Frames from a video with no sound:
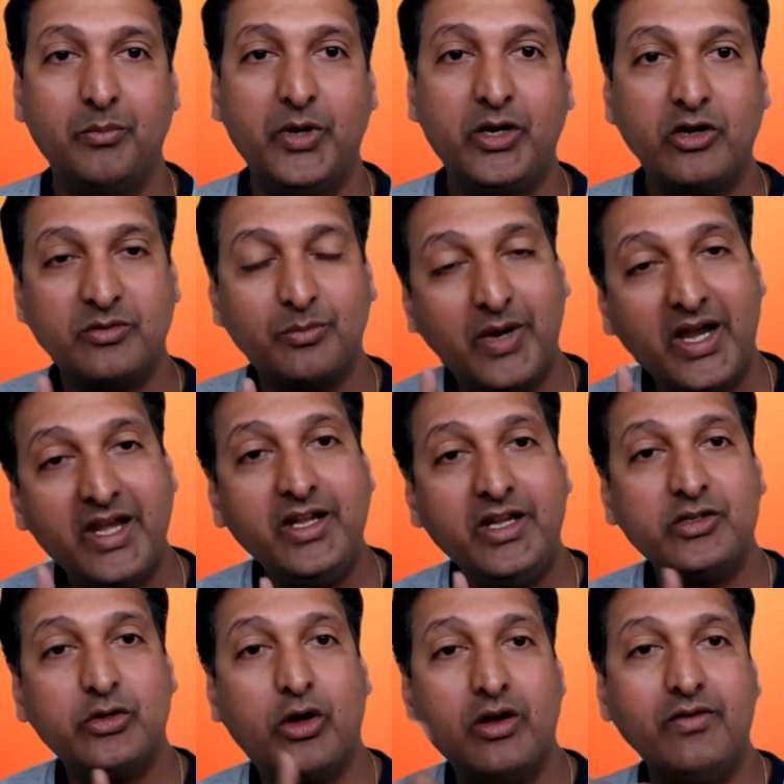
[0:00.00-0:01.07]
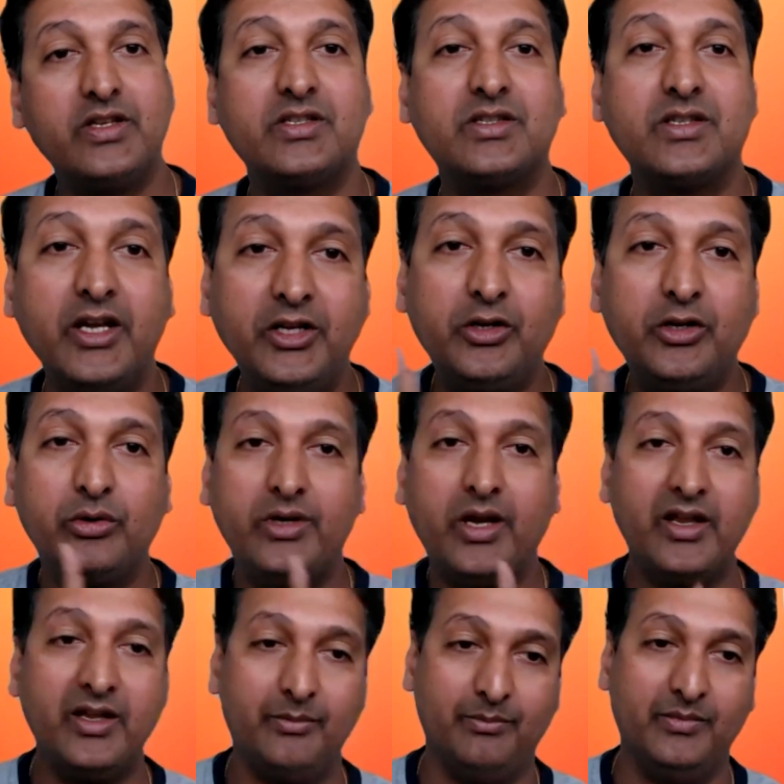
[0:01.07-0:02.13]
Because mind is always tied to
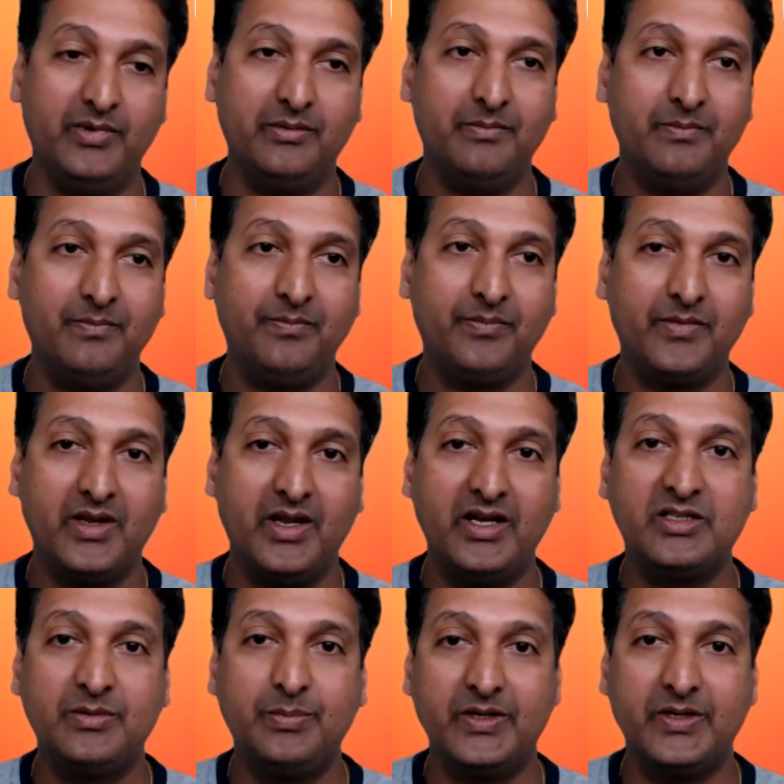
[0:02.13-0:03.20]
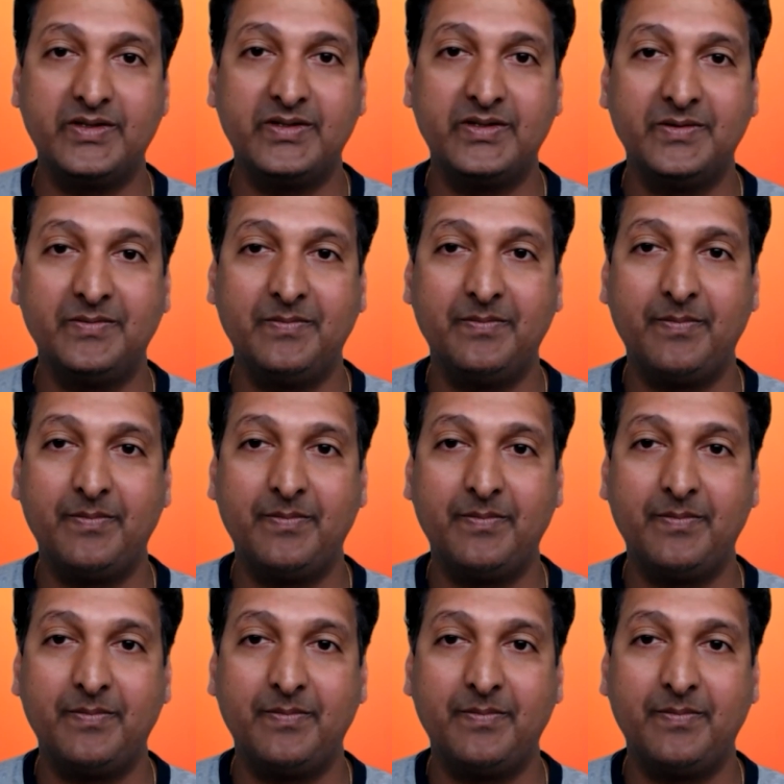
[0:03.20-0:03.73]
time and space.